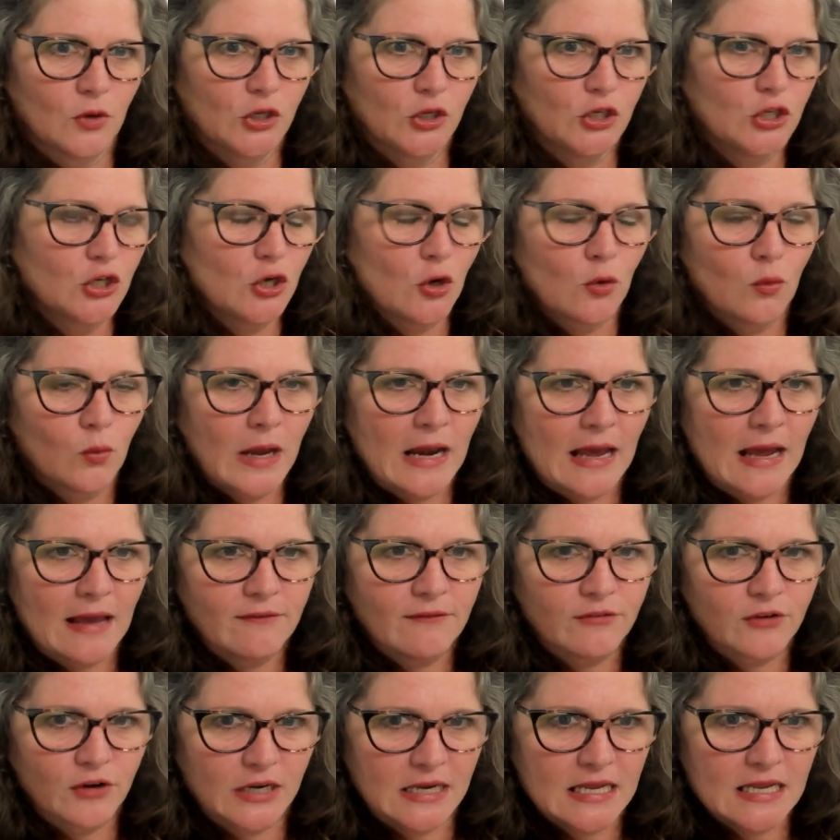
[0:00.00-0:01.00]

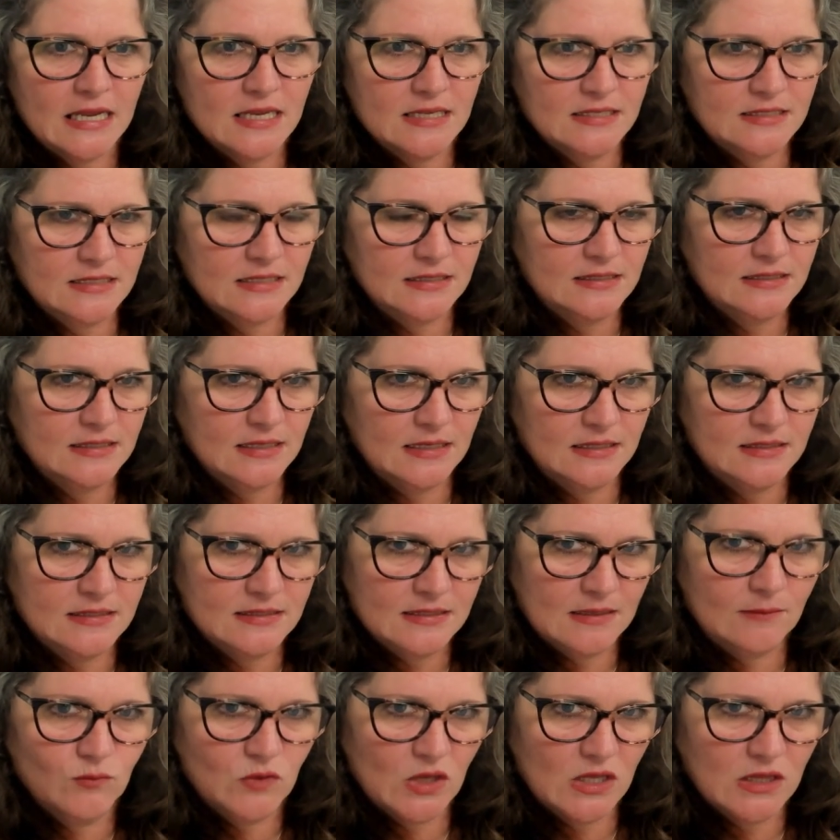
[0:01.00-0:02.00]
whatever it is, it's
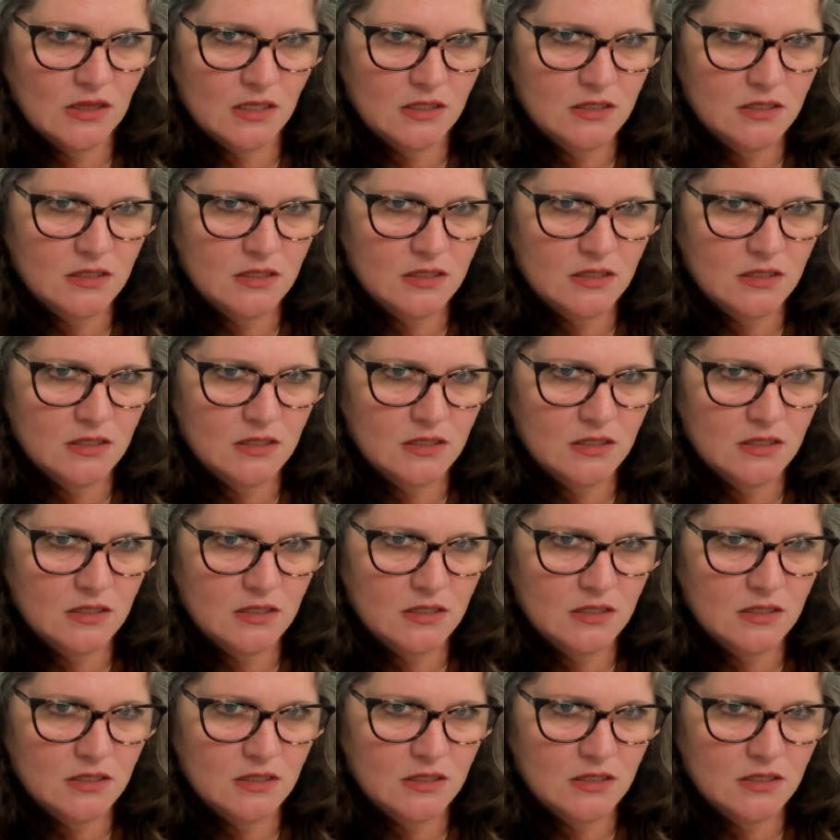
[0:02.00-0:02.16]
something